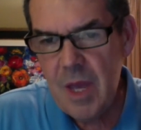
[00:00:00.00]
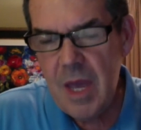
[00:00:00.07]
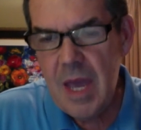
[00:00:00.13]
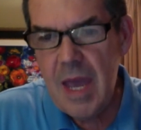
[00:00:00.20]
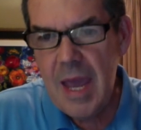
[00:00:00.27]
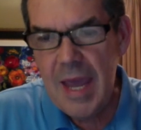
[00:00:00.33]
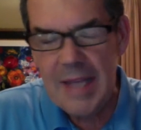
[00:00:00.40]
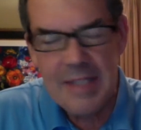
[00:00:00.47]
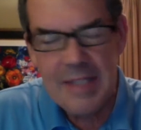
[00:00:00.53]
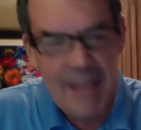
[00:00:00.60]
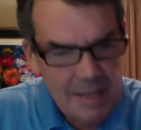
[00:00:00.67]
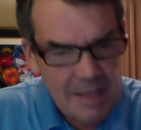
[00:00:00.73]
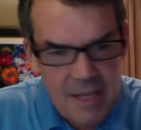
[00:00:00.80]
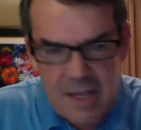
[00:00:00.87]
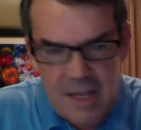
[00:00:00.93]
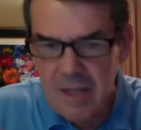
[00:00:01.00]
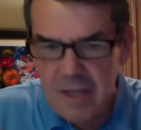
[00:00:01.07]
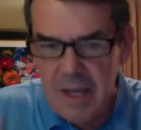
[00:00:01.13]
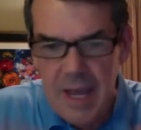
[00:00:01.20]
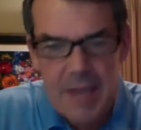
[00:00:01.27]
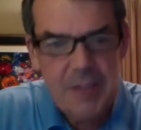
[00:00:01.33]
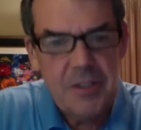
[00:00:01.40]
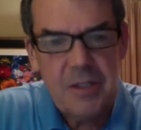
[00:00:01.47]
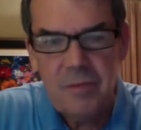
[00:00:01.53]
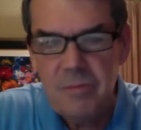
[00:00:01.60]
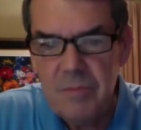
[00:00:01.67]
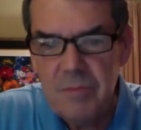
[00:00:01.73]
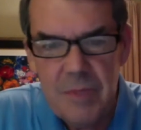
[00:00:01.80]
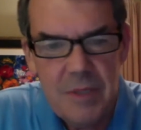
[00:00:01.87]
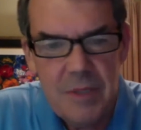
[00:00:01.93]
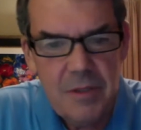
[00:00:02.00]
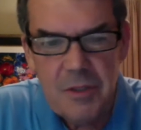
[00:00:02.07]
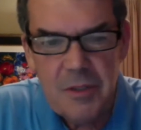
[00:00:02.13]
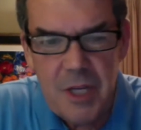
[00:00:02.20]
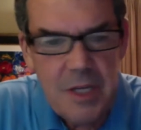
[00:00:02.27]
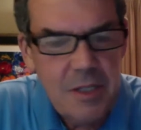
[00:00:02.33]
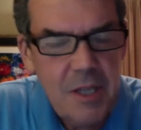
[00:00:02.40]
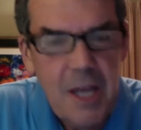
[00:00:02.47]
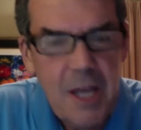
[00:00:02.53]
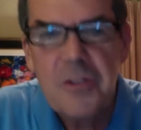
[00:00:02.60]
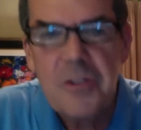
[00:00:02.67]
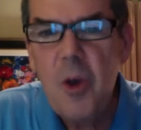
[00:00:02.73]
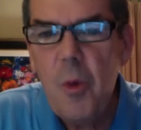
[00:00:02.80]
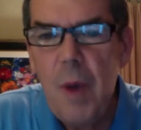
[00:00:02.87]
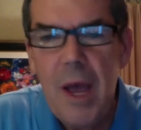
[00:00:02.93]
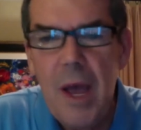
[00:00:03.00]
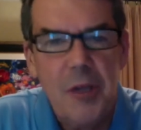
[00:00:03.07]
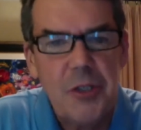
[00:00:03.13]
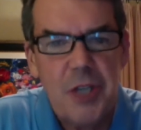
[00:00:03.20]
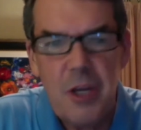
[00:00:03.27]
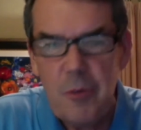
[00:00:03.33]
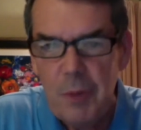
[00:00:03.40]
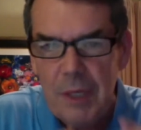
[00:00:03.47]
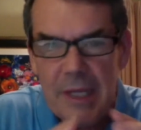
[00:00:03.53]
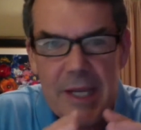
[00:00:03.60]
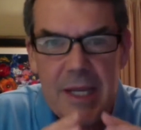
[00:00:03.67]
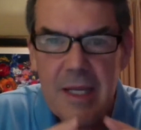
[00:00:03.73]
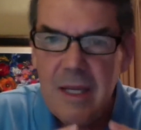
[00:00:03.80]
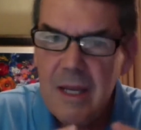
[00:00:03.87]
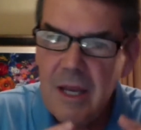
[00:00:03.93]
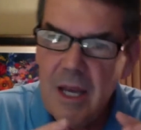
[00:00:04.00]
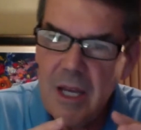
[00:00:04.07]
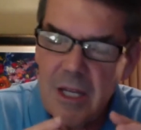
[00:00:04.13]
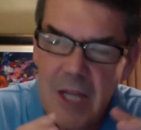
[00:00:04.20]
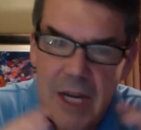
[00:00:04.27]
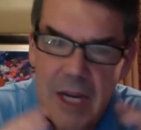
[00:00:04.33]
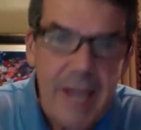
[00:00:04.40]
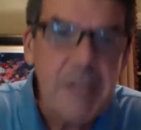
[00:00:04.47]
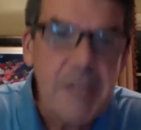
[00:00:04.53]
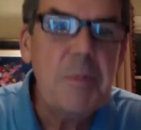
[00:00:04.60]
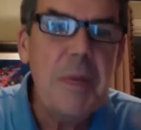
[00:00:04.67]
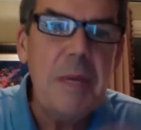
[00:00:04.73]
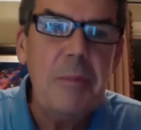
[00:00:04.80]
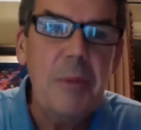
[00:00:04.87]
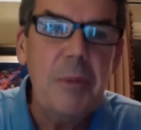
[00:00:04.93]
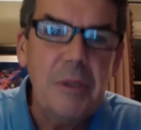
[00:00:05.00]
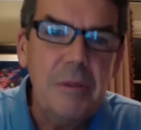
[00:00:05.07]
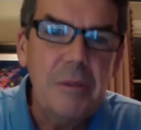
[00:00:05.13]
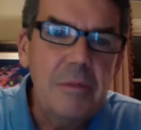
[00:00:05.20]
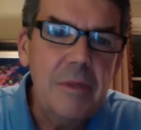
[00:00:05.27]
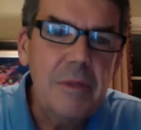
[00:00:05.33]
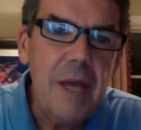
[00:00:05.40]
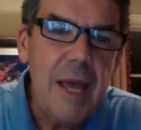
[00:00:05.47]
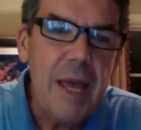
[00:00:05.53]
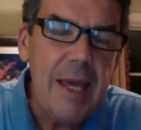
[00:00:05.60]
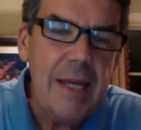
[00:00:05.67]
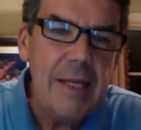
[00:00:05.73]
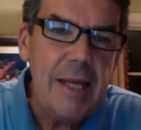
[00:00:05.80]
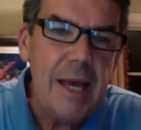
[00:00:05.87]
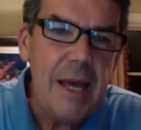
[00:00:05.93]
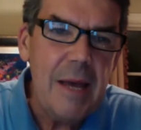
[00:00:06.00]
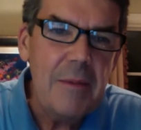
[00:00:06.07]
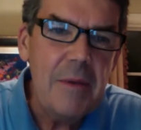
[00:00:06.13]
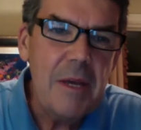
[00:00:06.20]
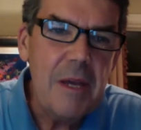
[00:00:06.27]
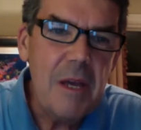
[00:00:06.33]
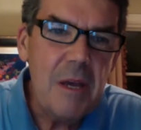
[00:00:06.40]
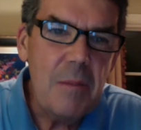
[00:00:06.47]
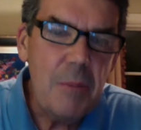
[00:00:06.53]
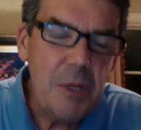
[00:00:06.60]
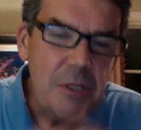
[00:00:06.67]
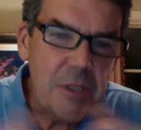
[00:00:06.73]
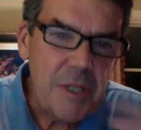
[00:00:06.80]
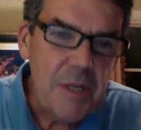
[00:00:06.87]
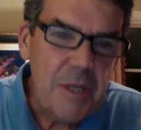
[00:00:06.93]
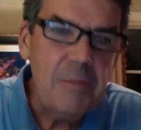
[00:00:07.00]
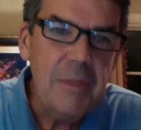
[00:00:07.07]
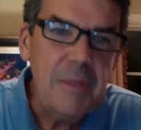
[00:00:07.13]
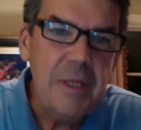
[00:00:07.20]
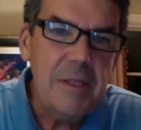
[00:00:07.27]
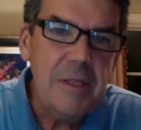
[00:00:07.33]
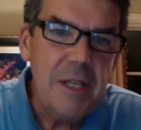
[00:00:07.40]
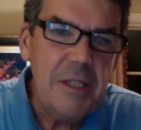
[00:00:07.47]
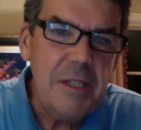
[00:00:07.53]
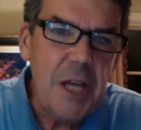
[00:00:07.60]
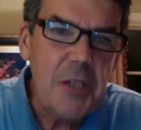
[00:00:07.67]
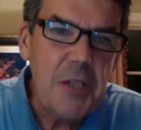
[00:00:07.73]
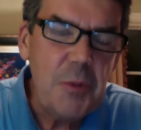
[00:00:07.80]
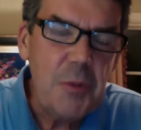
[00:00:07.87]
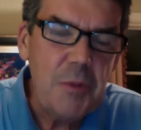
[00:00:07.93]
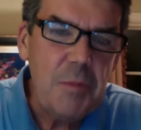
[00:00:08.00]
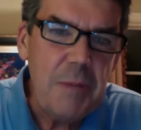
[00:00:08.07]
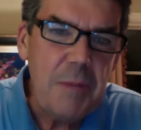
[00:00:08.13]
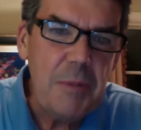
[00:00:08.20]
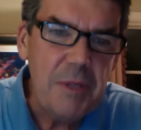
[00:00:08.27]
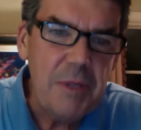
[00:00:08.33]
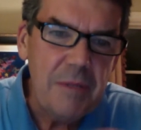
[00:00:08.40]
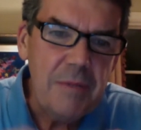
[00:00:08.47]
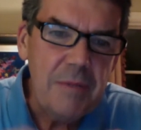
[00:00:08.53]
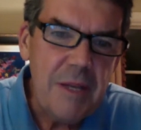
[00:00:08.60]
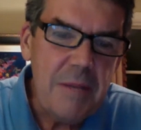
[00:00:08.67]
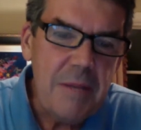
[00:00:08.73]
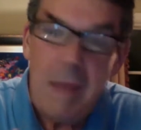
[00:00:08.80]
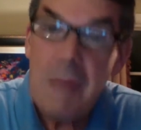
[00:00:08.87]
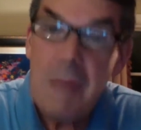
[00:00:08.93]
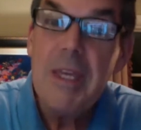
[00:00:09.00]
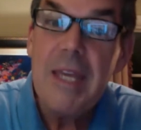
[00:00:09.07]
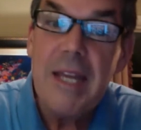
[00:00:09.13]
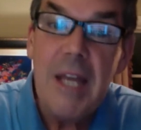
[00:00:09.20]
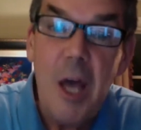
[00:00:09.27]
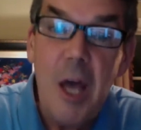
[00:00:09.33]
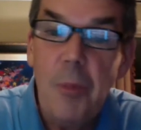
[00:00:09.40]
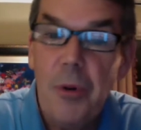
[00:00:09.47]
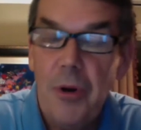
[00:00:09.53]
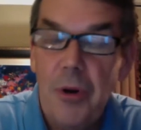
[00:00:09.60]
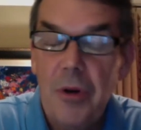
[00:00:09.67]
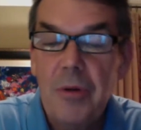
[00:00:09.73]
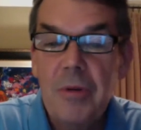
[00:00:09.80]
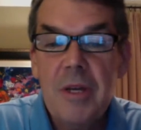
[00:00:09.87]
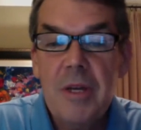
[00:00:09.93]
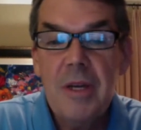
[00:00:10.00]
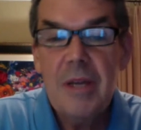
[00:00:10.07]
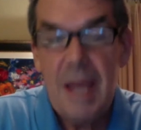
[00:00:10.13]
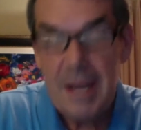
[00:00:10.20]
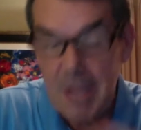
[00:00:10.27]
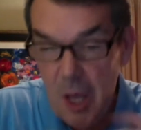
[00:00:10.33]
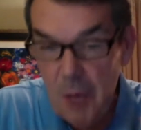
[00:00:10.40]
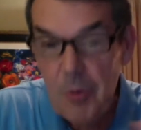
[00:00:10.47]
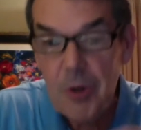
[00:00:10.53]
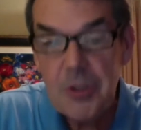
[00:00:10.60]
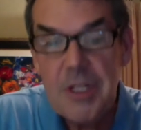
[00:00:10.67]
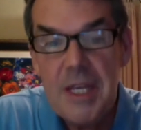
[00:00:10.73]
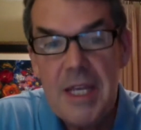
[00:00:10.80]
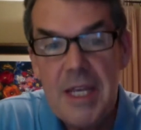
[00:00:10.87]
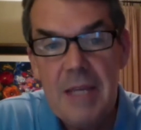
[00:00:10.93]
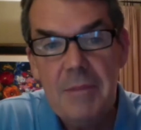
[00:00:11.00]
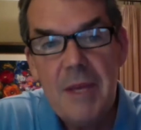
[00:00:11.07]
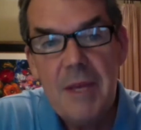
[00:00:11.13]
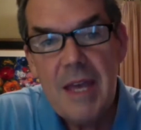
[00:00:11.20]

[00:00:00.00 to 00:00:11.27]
And Kathy, as she does so well, she really connects people and puts them in touch with people that maybe can help her and help her team.